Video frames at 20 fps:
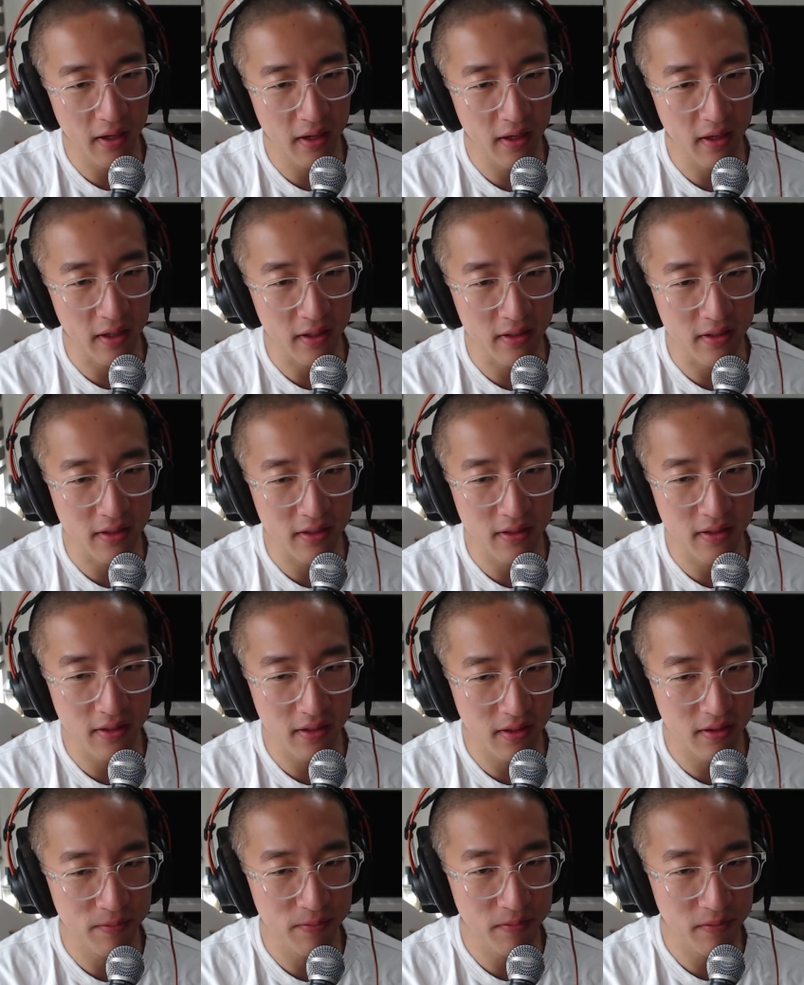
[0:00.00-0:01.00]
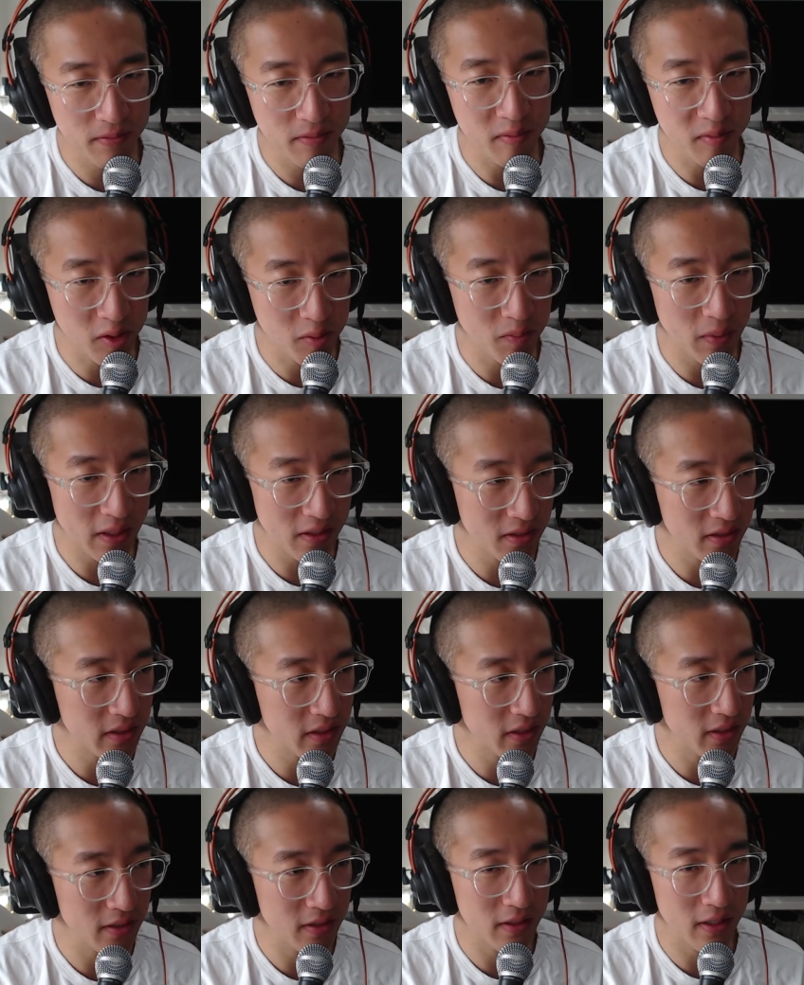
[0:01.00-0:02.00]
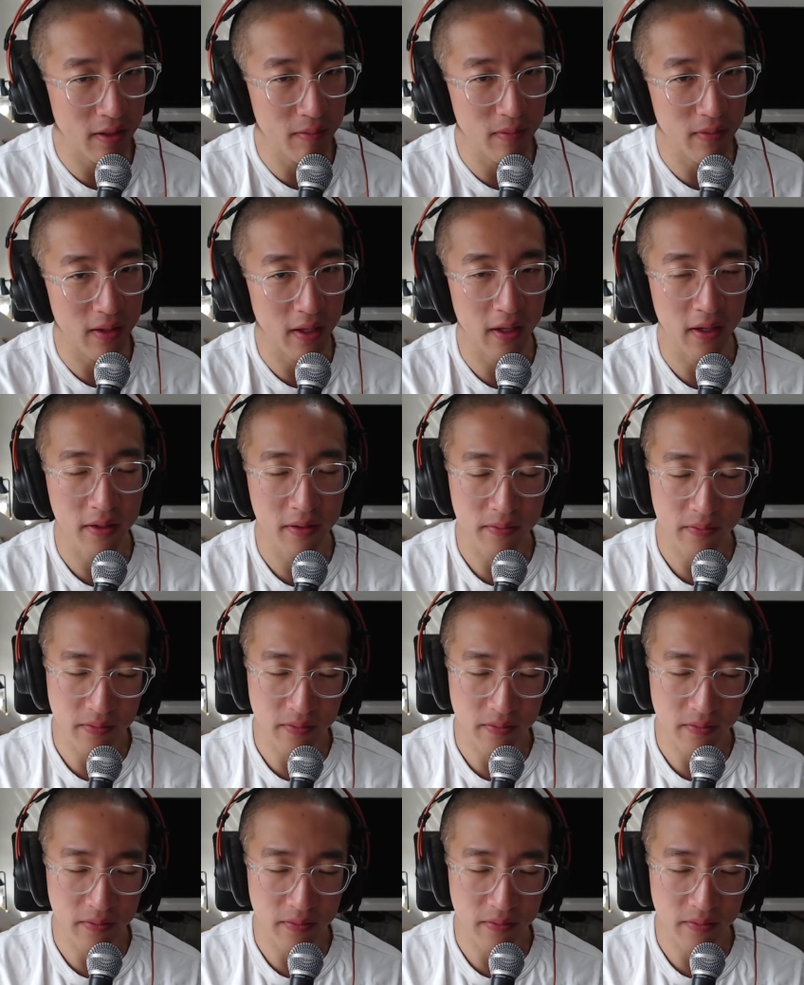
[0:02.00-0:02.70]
It's basically the same thing.